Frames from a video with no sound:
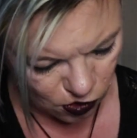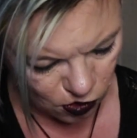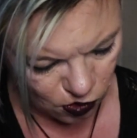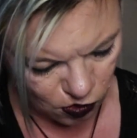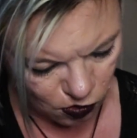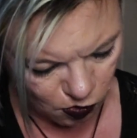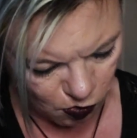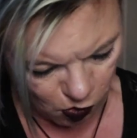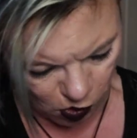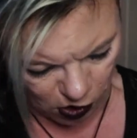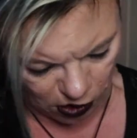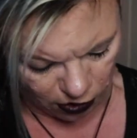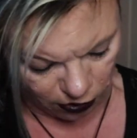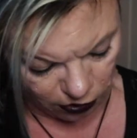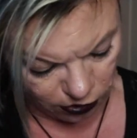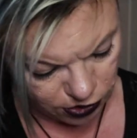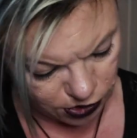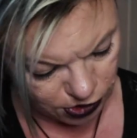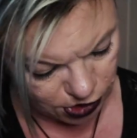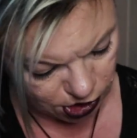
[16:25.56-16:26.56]
or
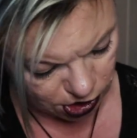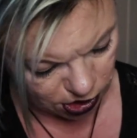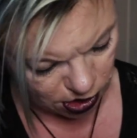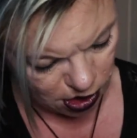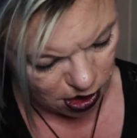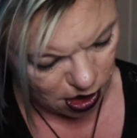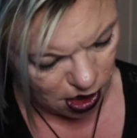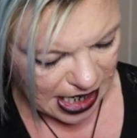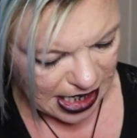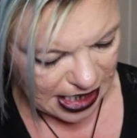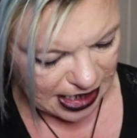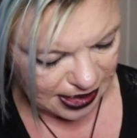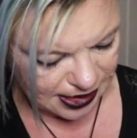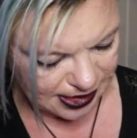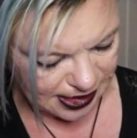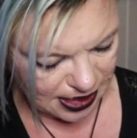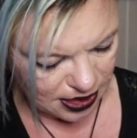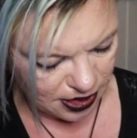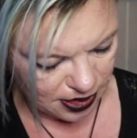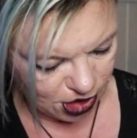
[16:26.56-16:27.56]
what.
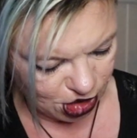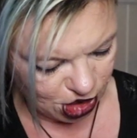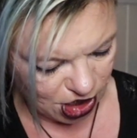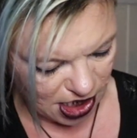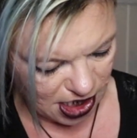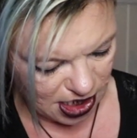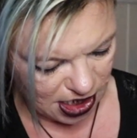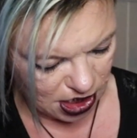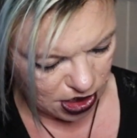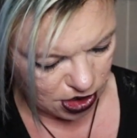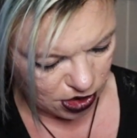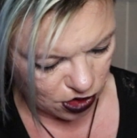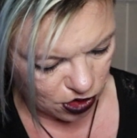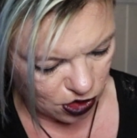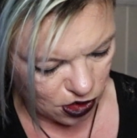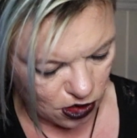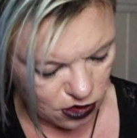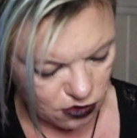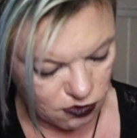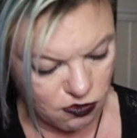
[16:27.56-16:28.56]
It's in the
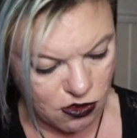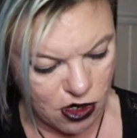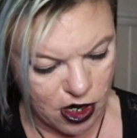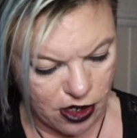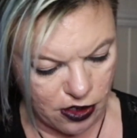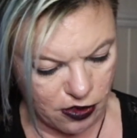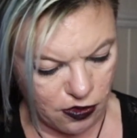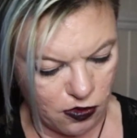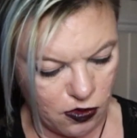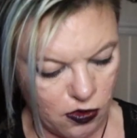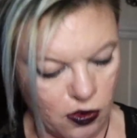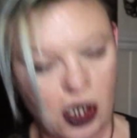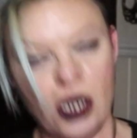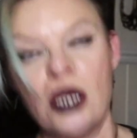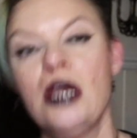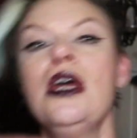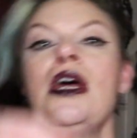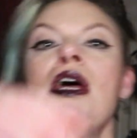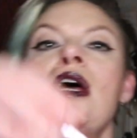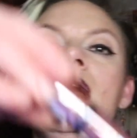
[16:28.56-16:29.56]
shade Gone Rogue.
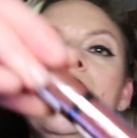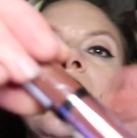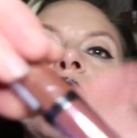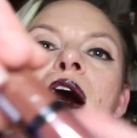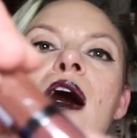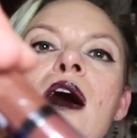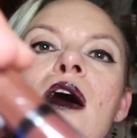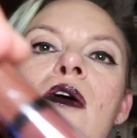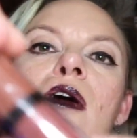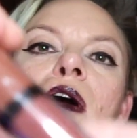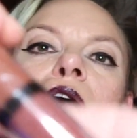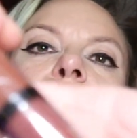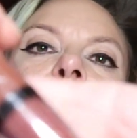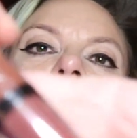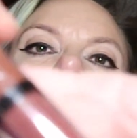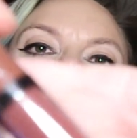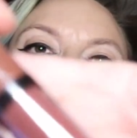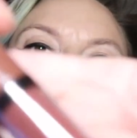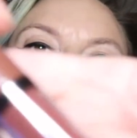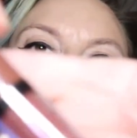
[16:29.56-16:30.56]

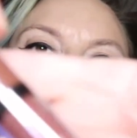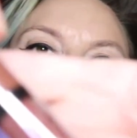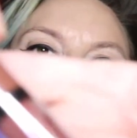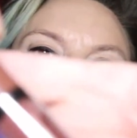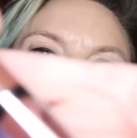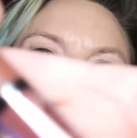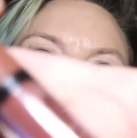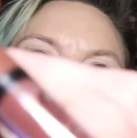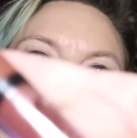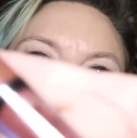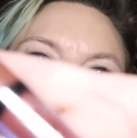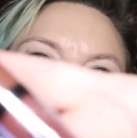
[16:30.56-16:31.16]
Now,